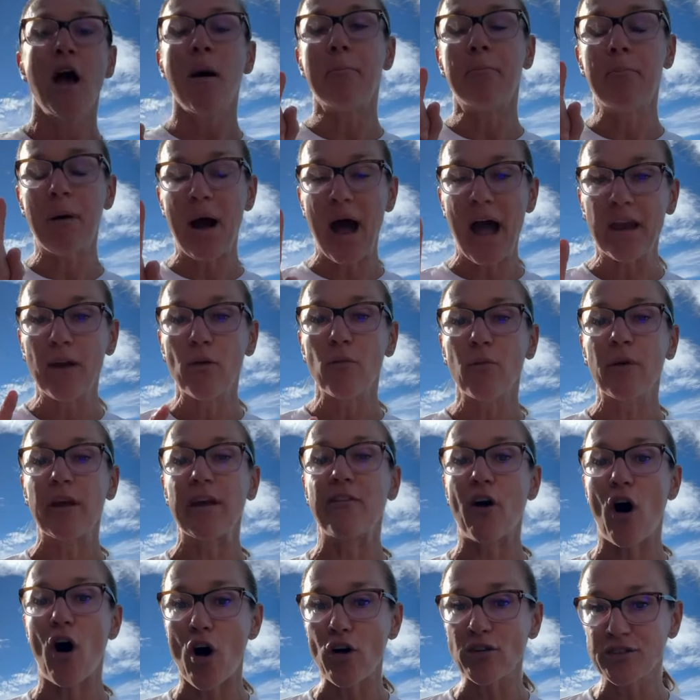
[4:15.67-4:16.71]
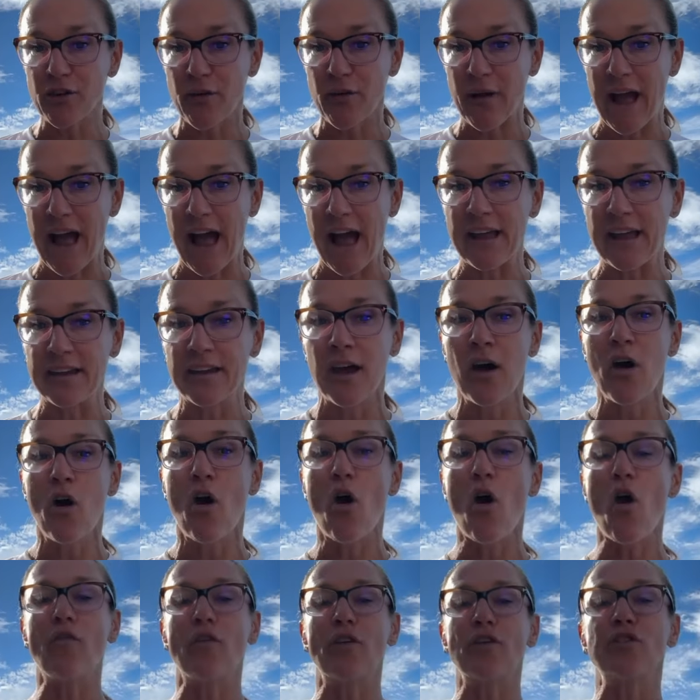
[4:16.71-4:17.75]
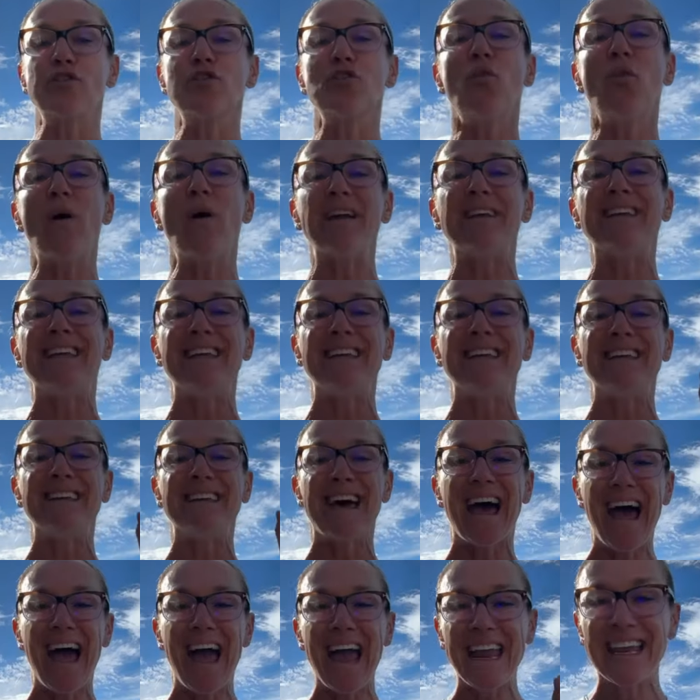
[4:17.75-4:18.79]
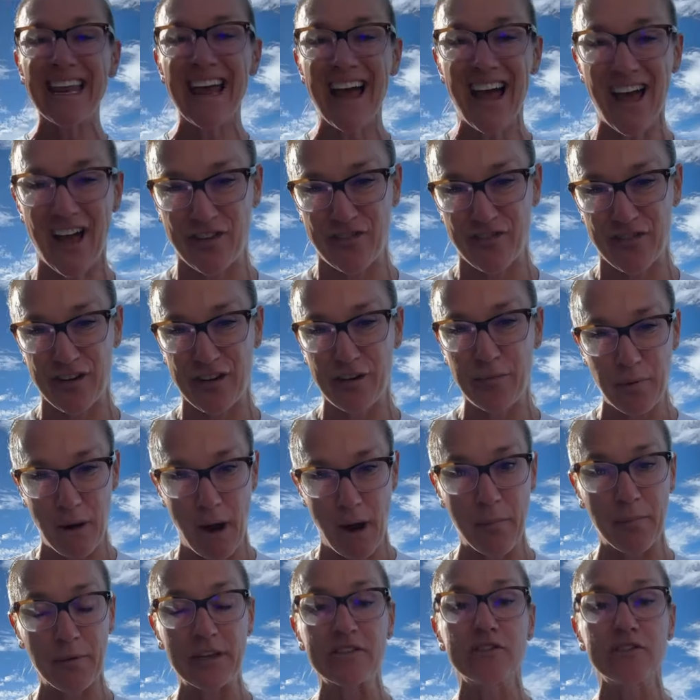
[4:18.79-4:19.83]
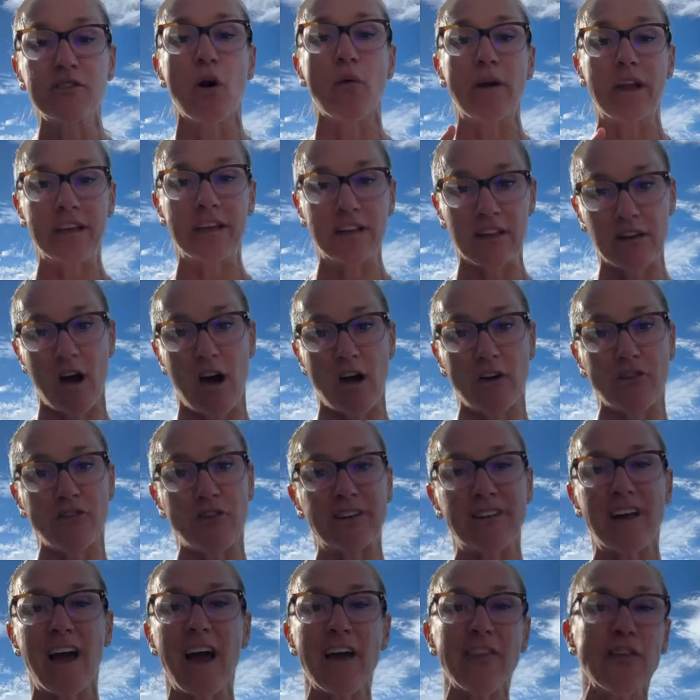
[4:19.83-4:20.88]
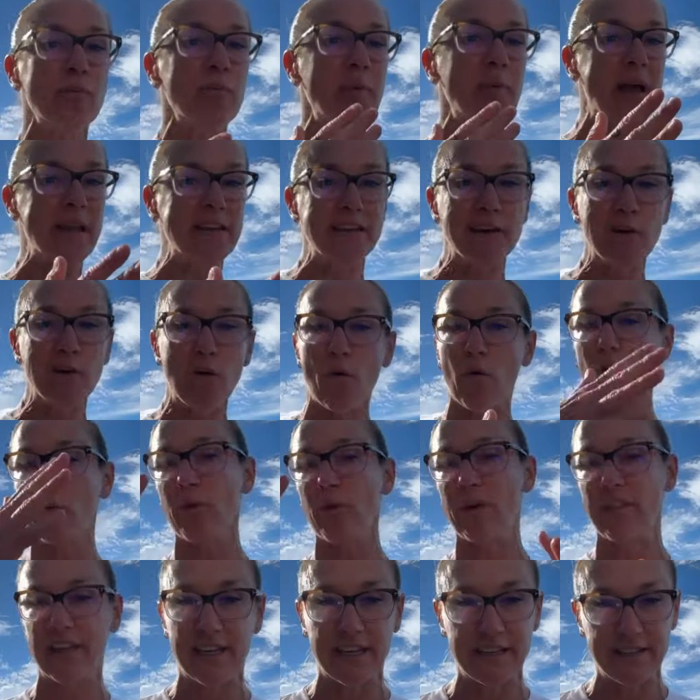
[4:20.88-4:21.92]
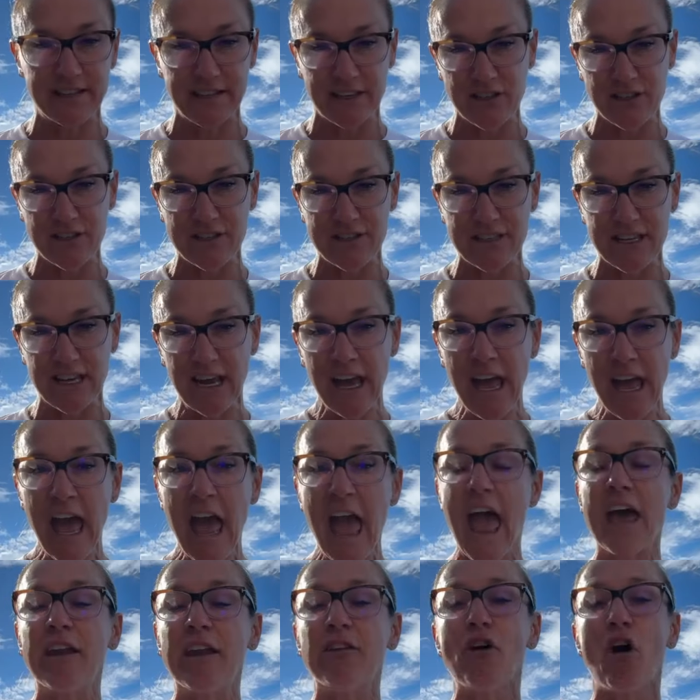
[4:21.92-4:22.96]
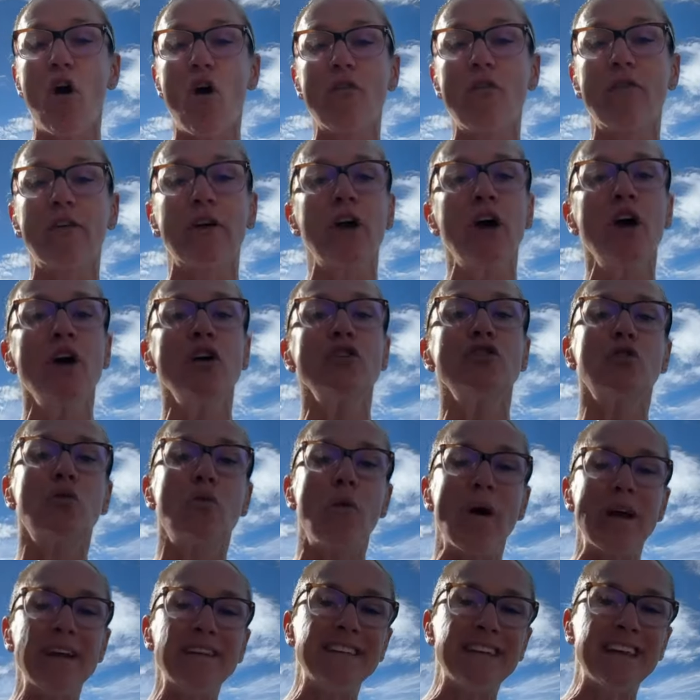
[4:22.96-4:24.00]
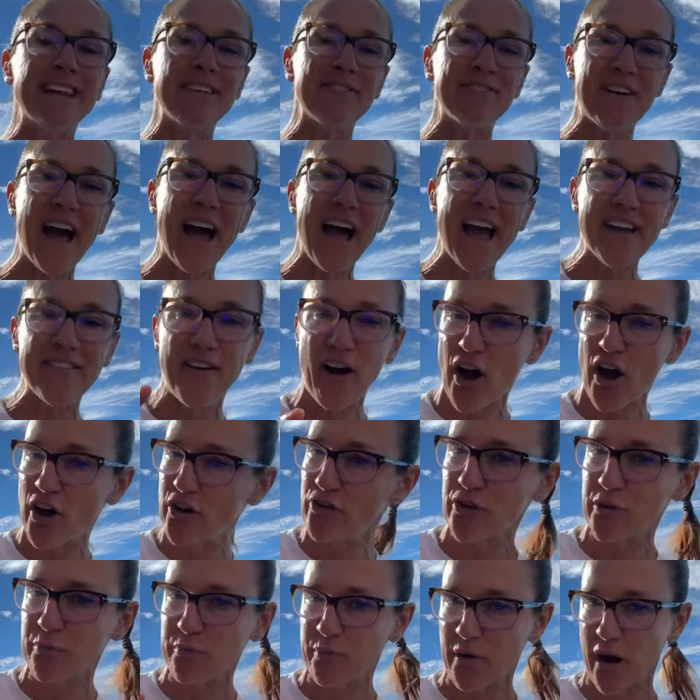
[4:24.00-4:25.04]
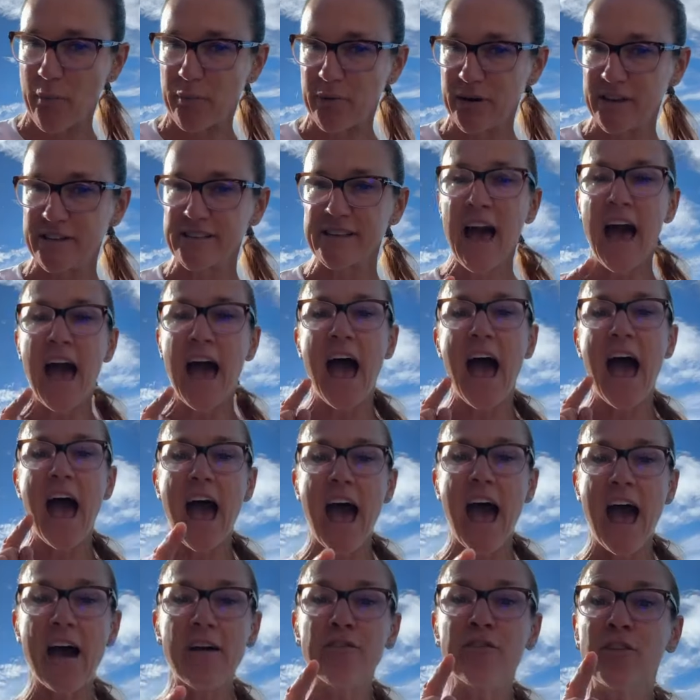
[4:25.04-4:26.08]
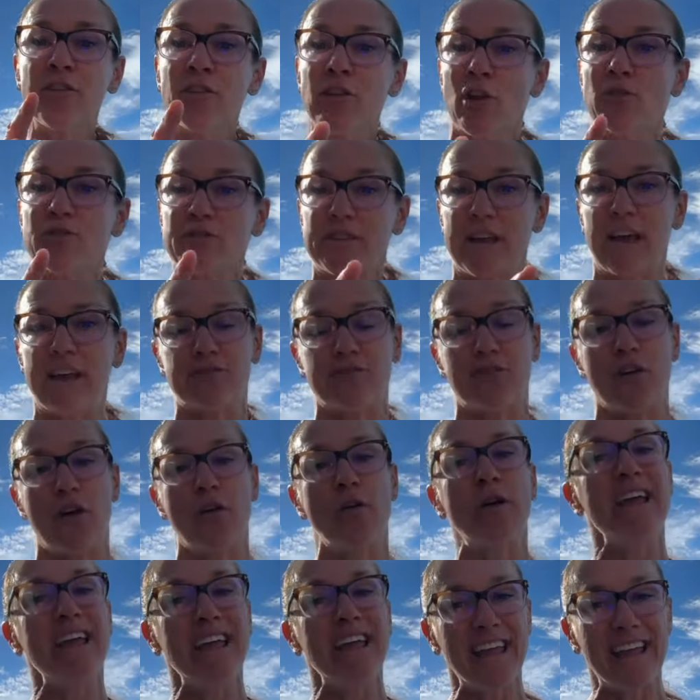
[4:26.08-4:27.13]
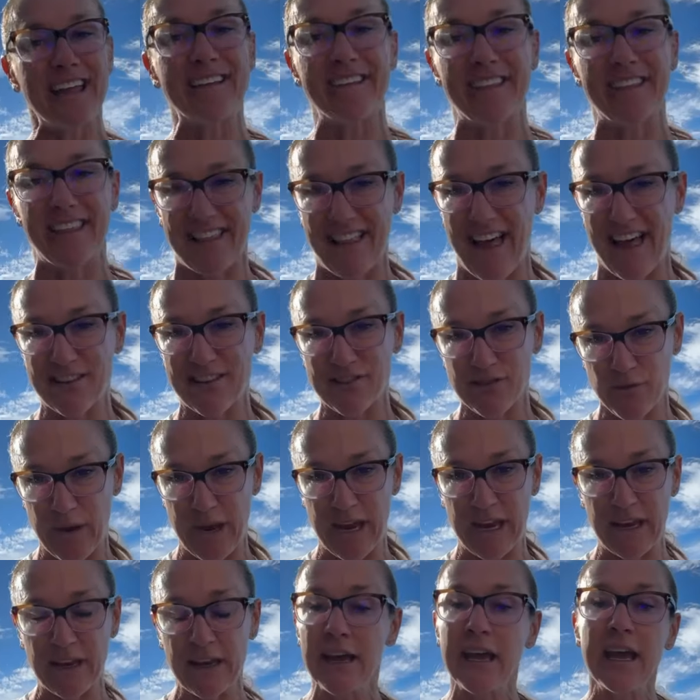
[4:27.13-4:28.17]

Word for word: But we have also had over 2,900 properties go into contract, either pending or with a contingency, and over 2,500 properties have closed escrow in the last week.